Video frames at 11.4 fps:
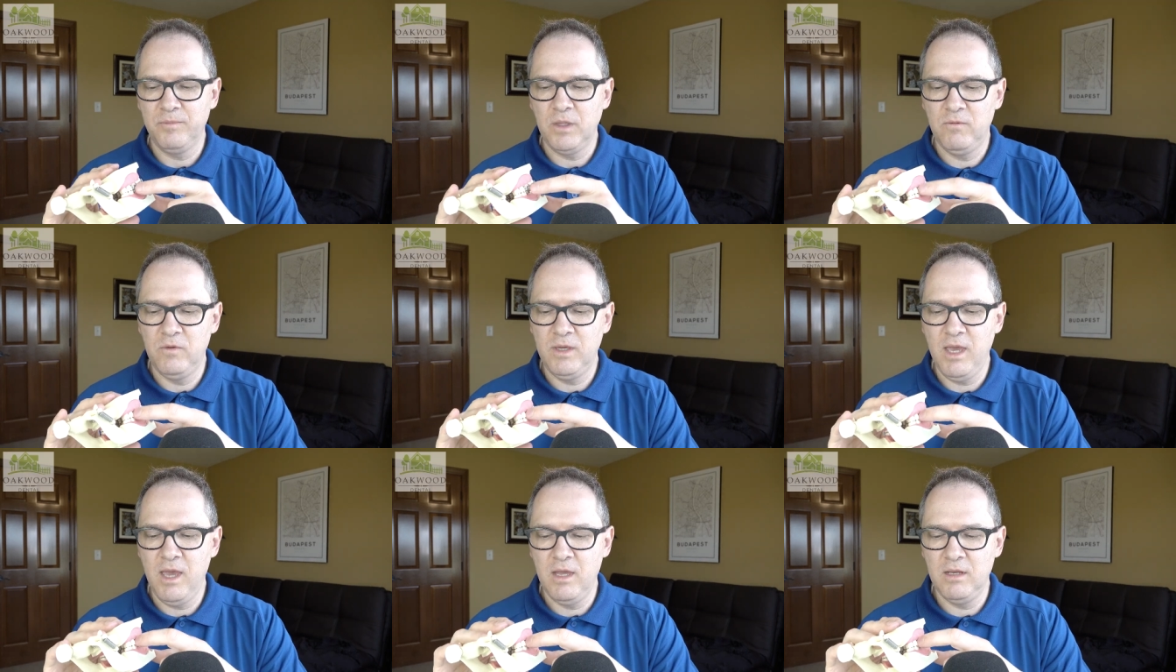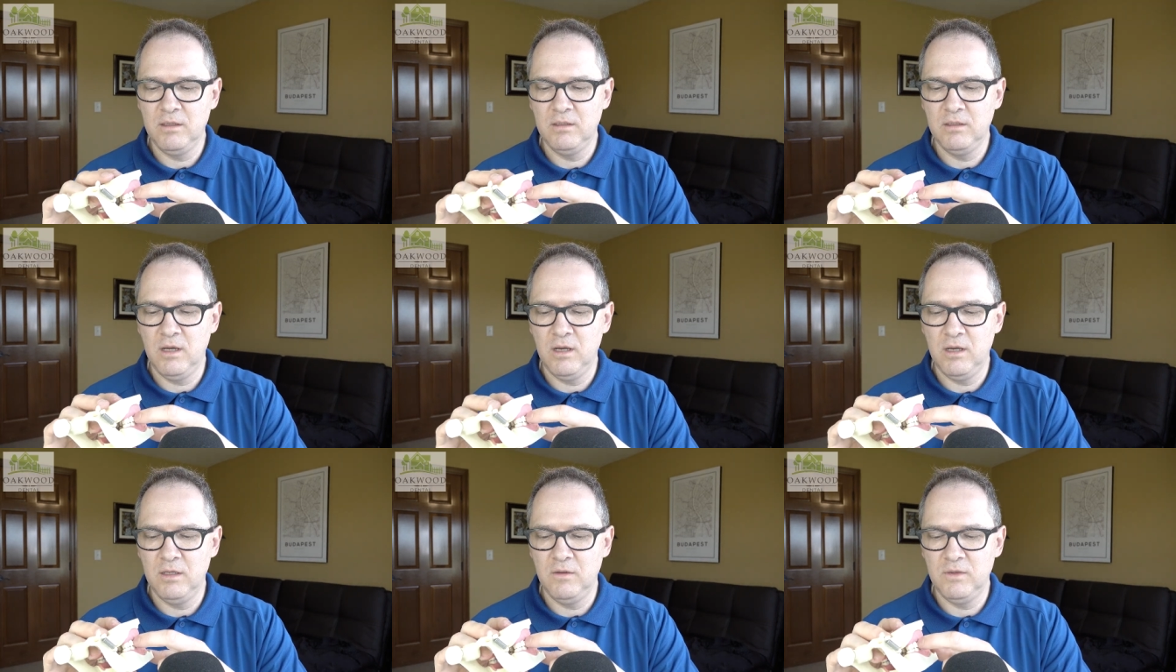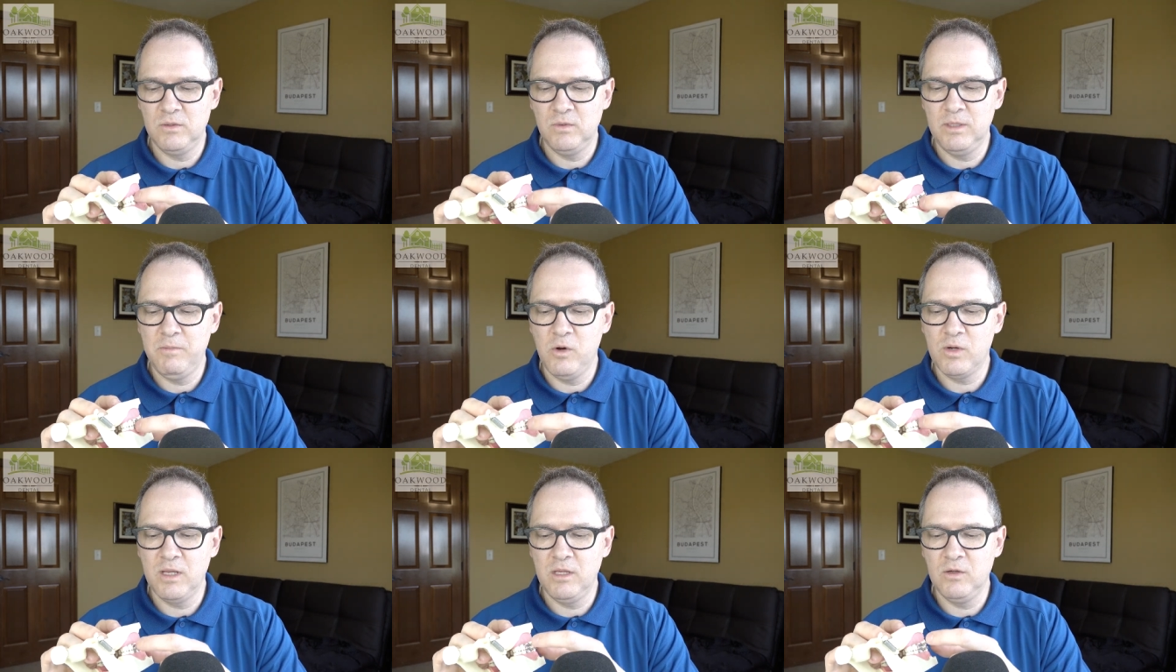If you can, if it's really
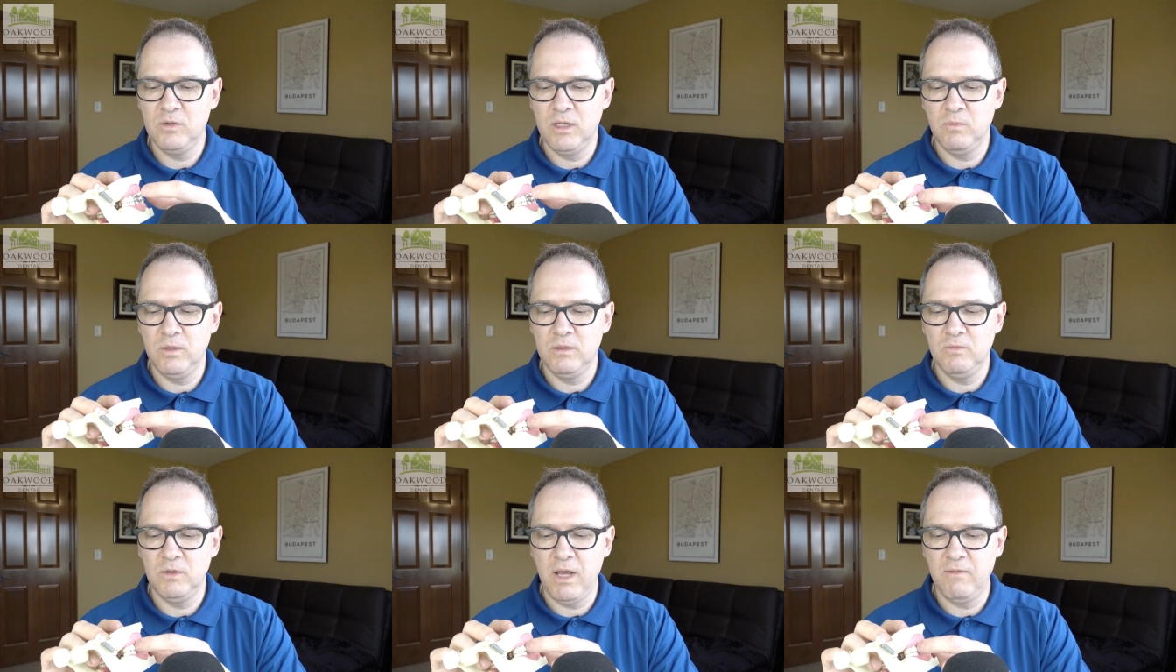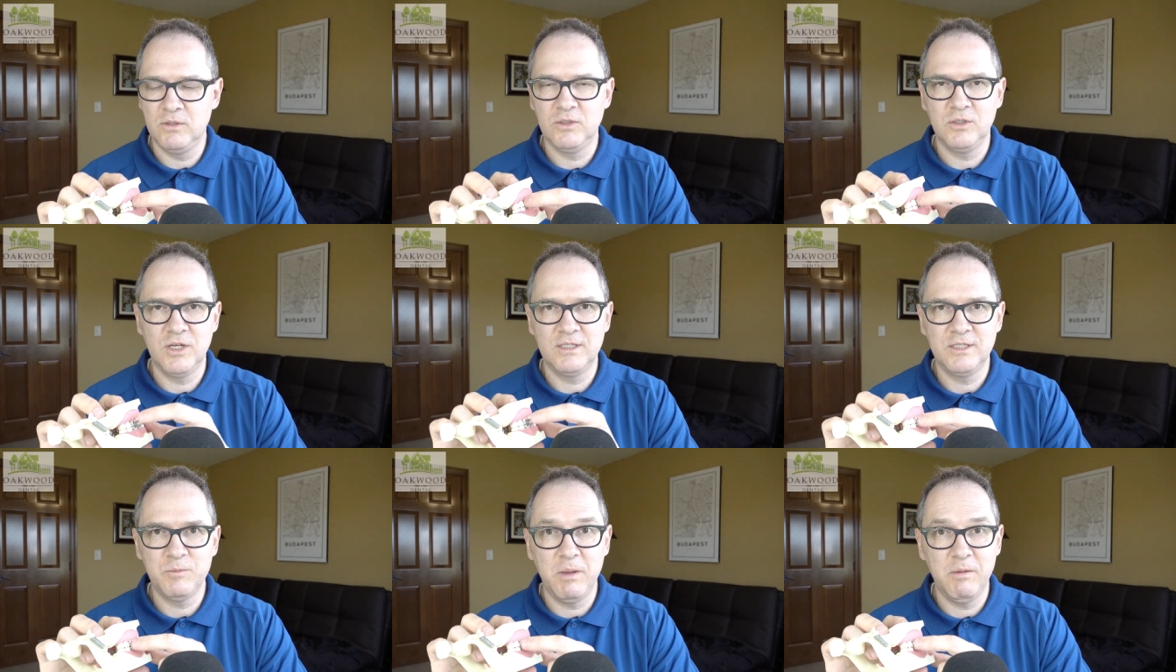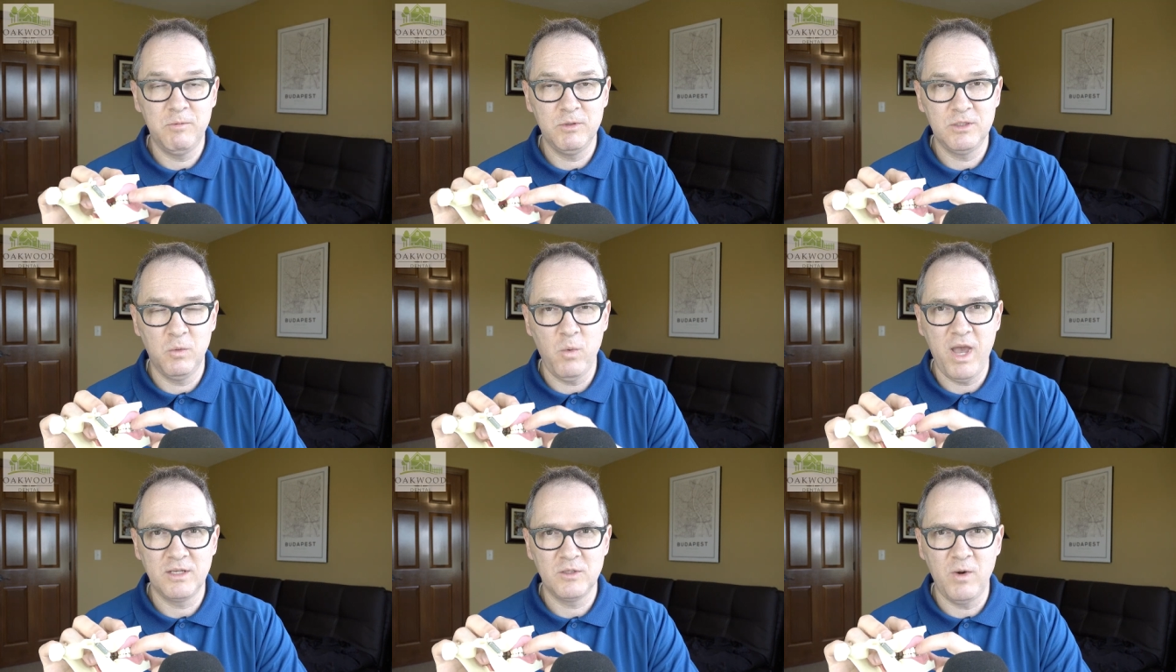poking you, then what I would suggest is maybe put some
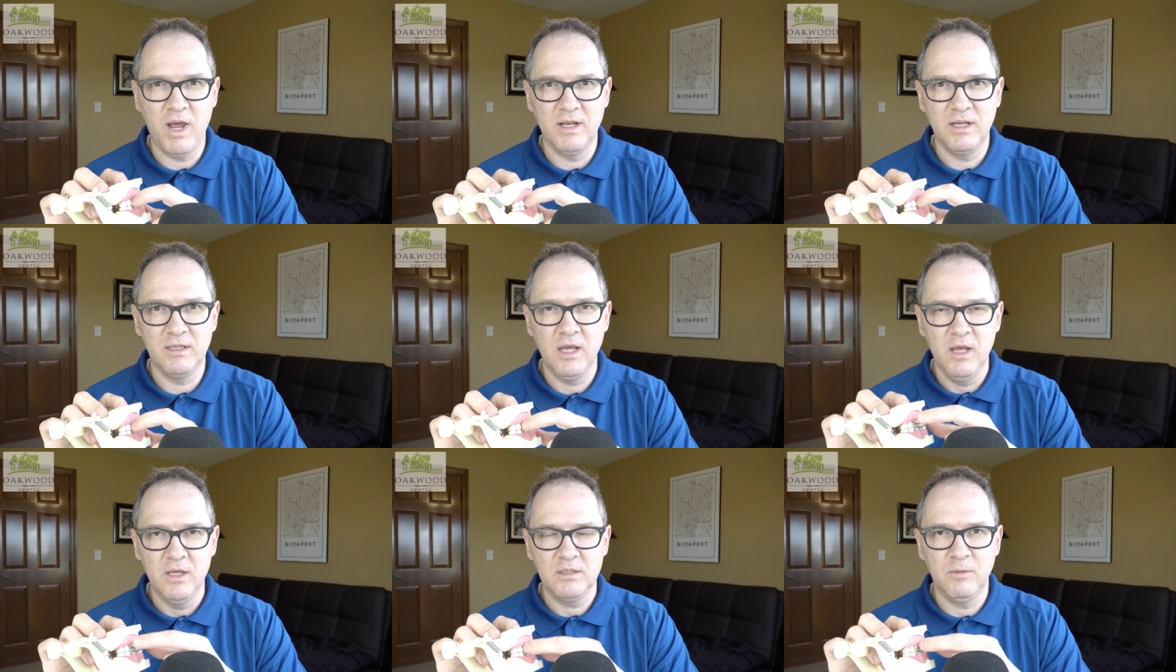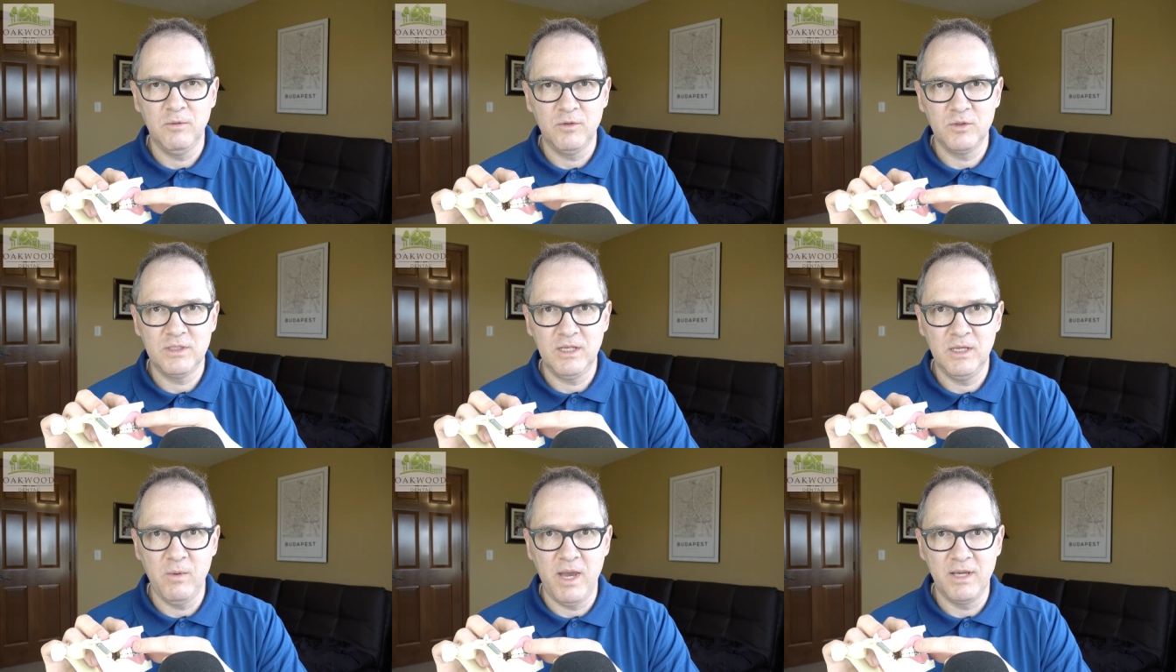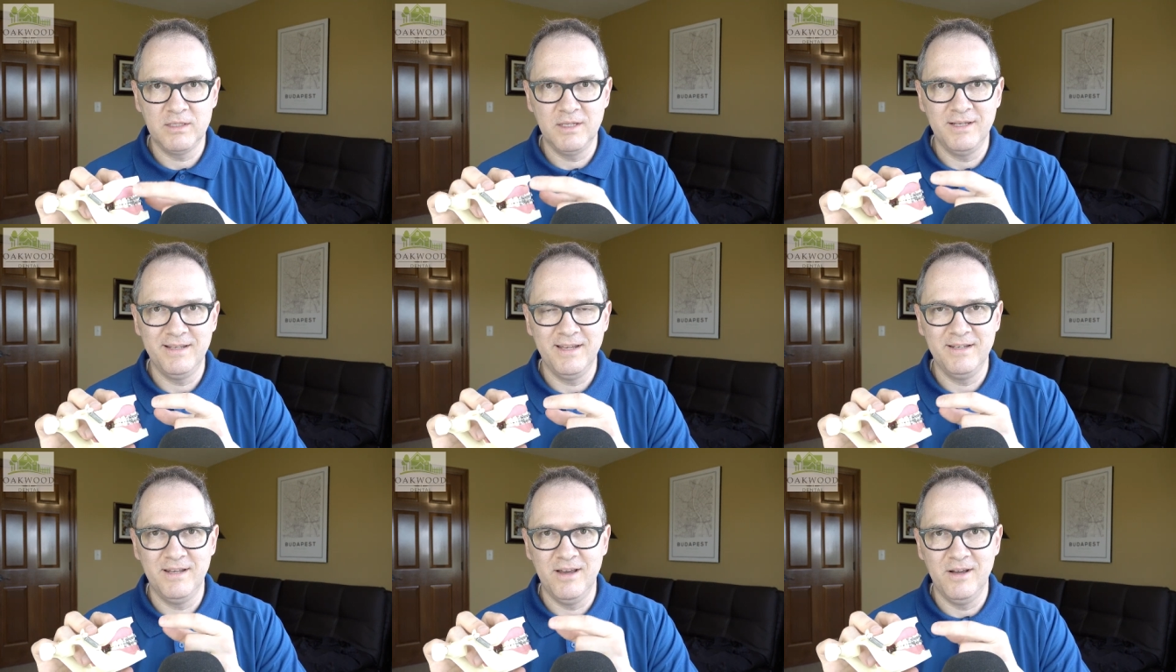wax around it, some of those sticky wax, and
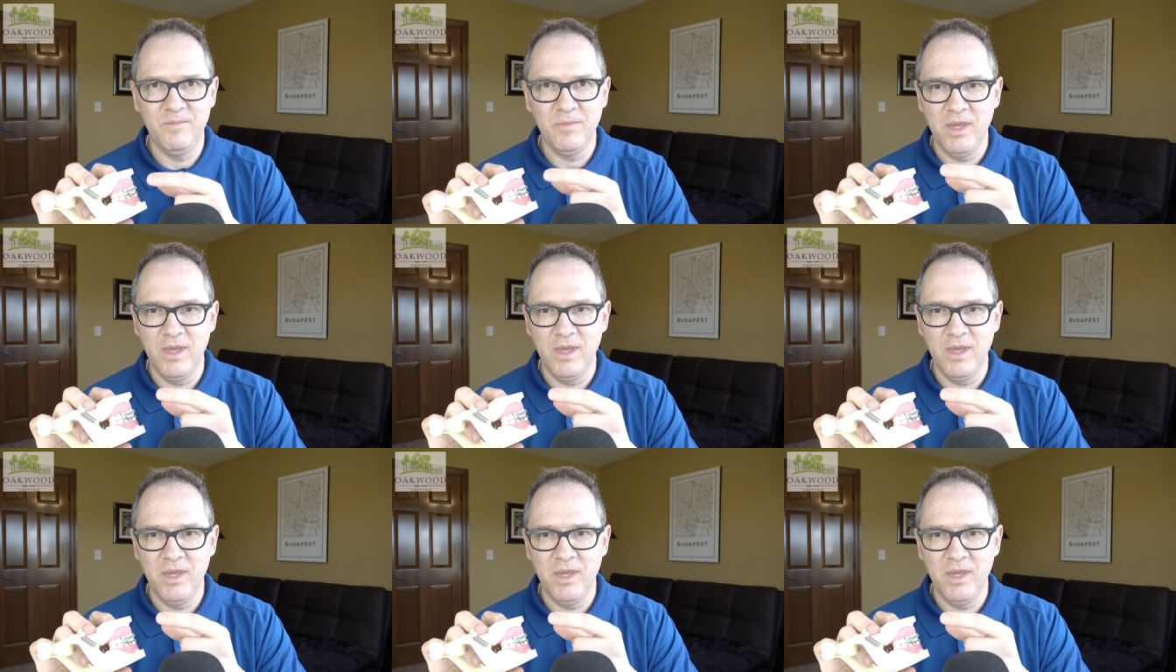then